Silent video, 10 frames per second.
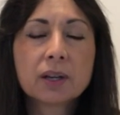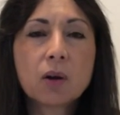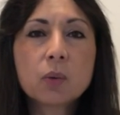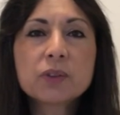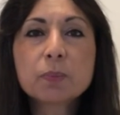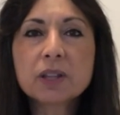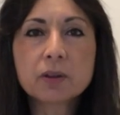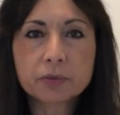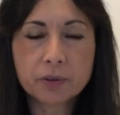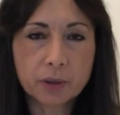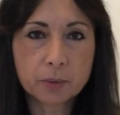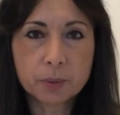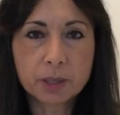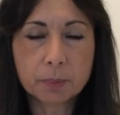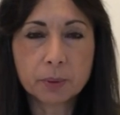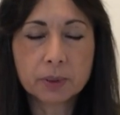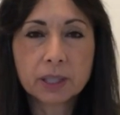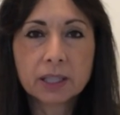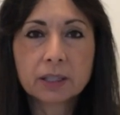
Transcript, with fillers: always be there for other people,